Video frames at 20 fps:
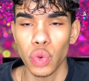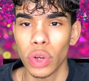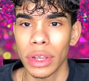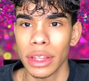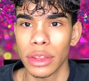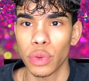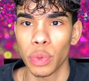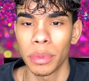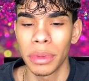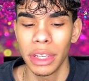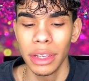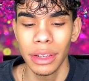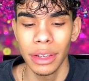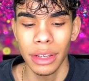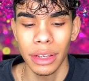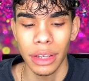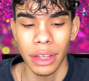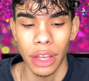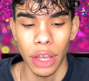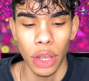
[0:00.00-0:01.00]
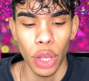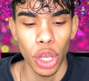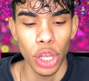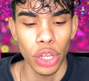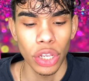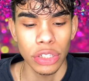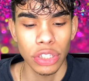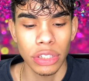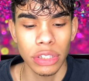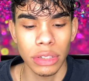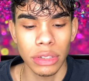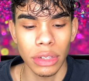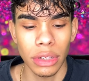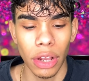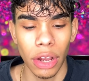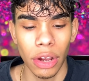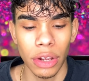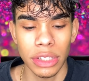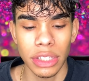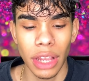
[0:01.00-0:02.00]
It To Me.
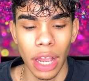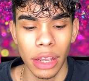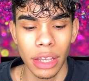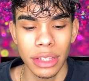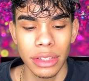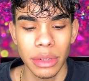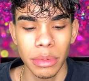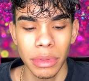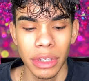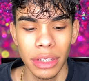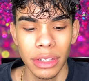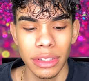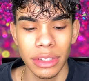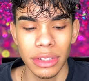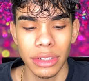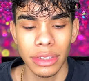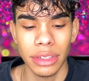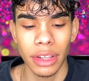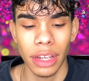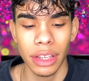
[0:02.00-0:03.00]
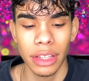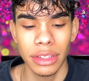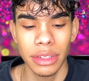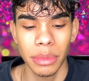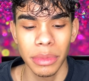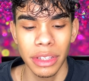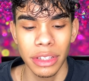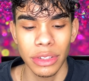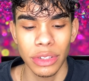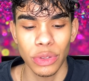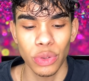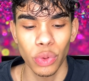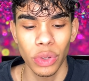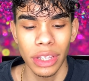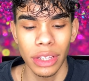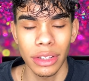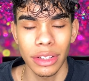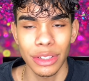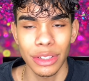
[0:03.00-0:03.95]
Suck It To Me. Suck It To Me. Suck.